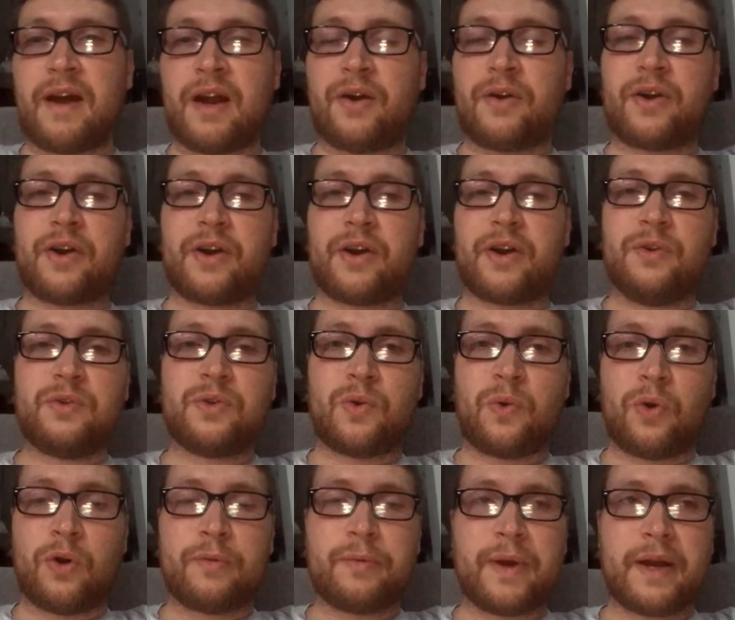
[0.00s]
I don't care who the
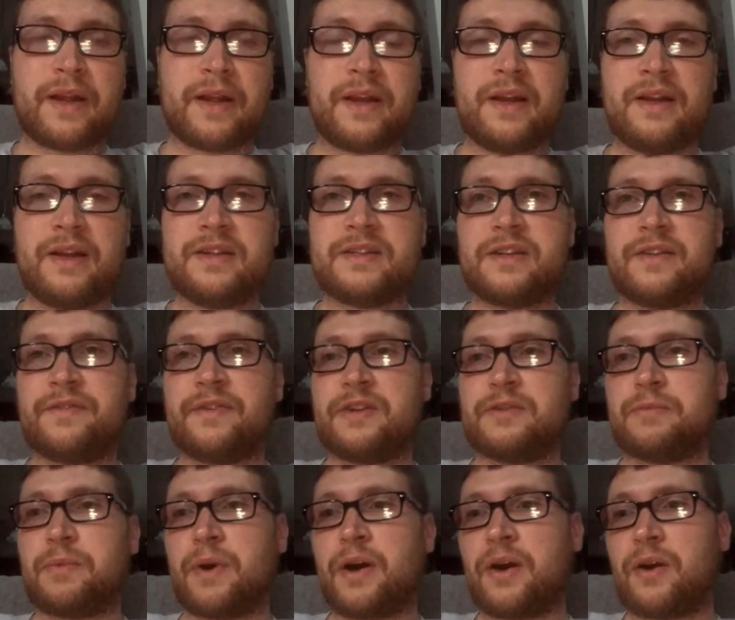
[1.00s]
quarterback is, if
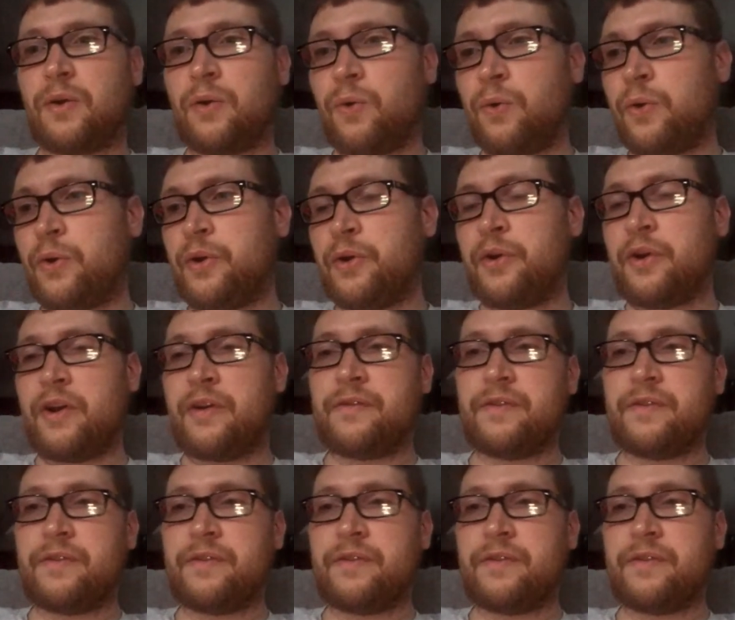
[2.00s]
it's Brian Hoyer,